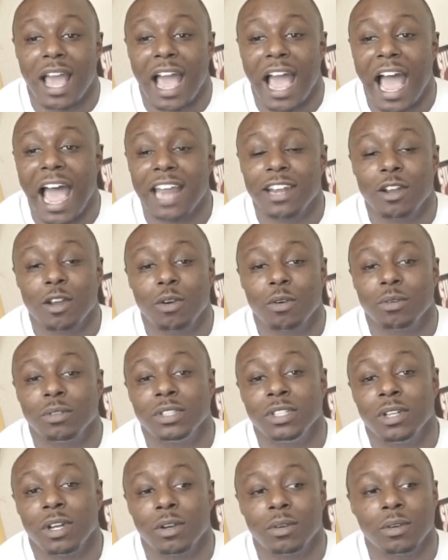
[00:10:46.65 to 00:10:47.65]
I know,
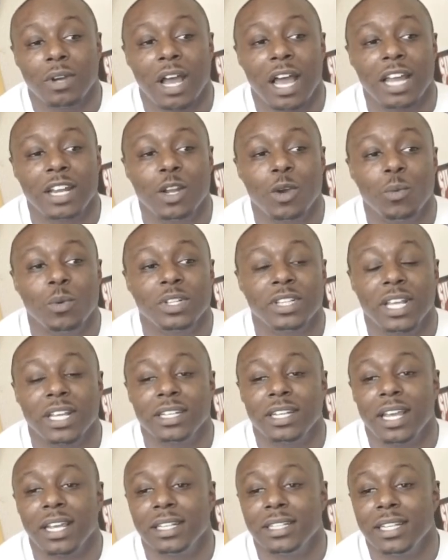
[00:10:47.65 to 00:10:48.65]
you know, I know what their
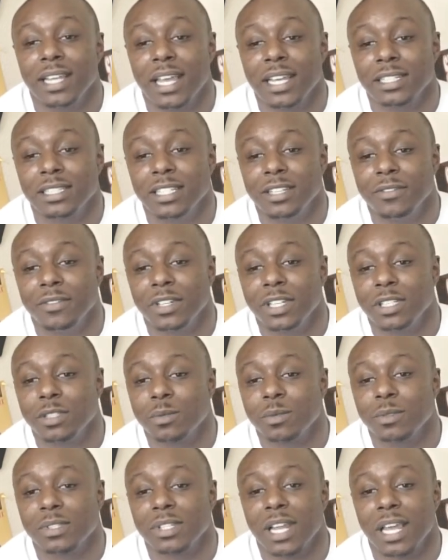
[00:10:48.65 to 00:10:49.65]
daily activities
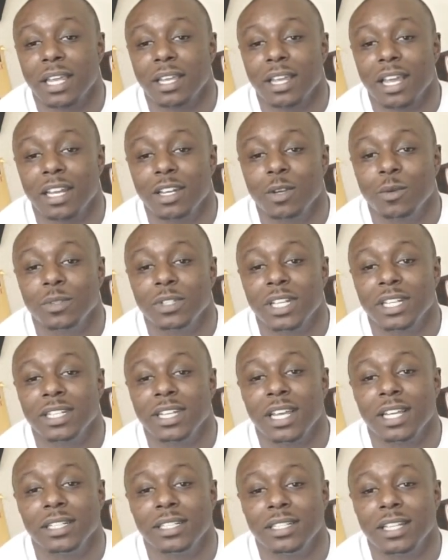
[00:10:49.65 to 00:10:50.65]
was like. I know what their
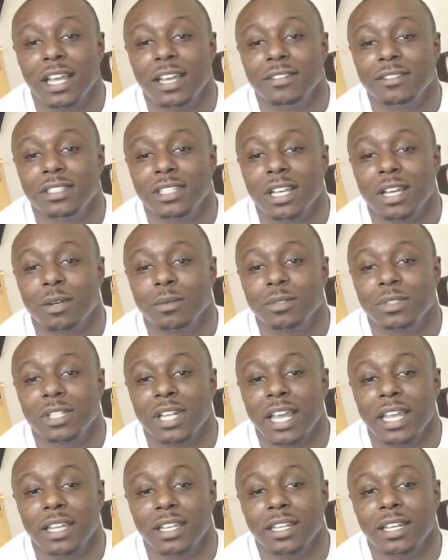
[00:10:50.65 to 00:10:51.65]
daily lifestyle was
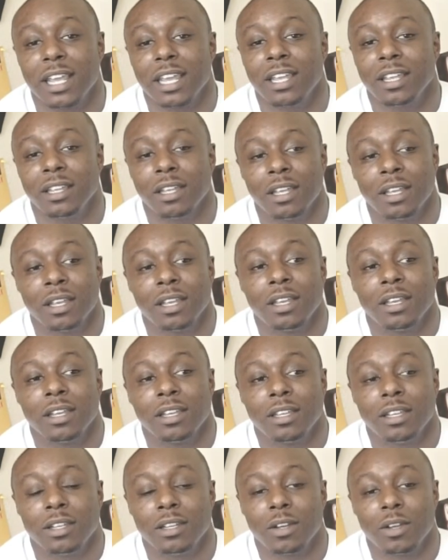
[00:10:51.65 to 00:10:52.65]
like. And
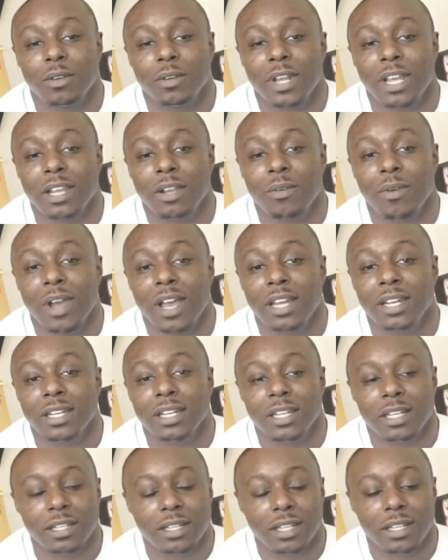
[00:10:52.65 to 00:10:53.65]
they grinded
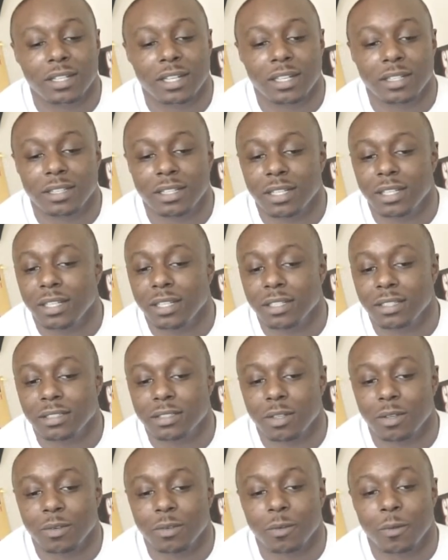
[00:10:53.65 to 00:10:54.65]
and did their thing.
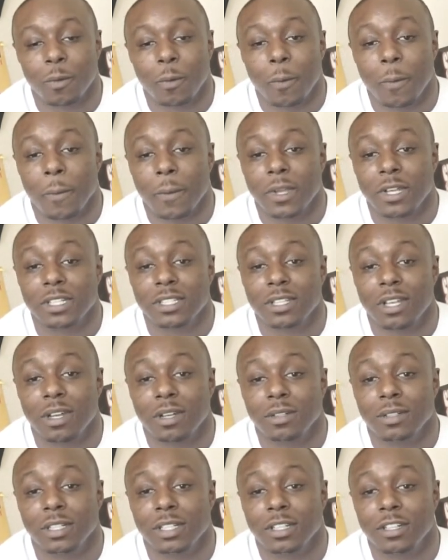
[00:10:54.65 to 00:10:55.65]
So it's
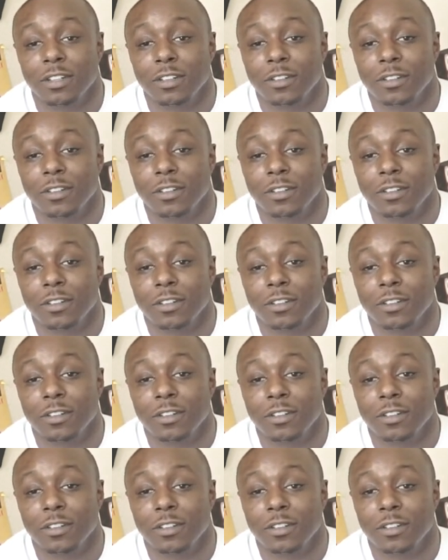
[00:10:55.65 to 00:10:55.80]
all love.